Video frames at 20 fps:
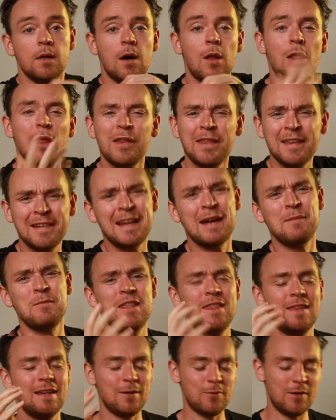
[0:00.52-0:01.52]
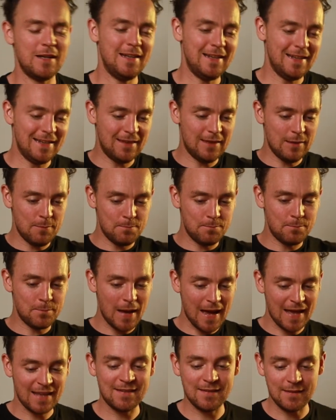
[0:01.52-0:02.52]
A lot of the time we think we need the
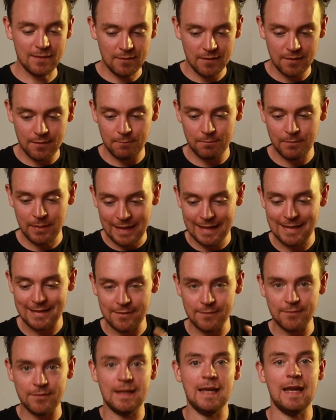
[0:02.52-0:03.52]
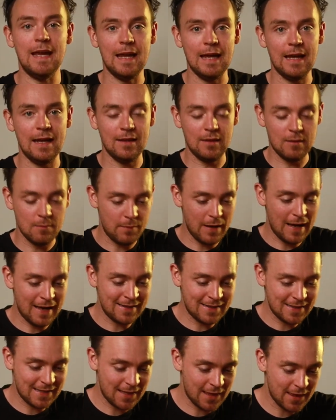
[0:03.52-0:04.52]
best piece of gear, the
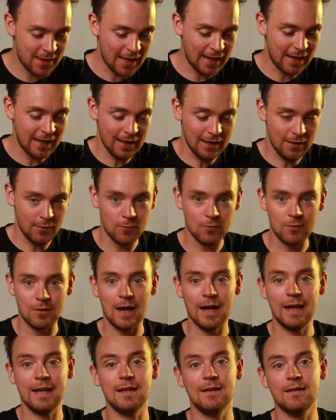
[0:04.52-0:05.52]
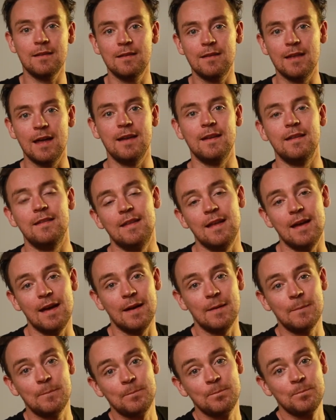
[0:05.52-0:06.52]
best thing right then and
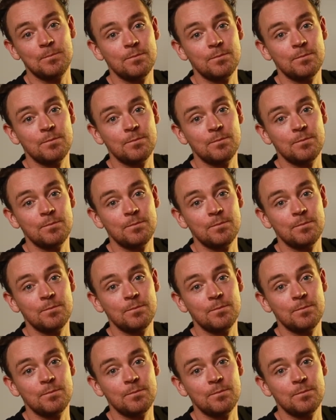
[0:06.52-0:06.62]
there.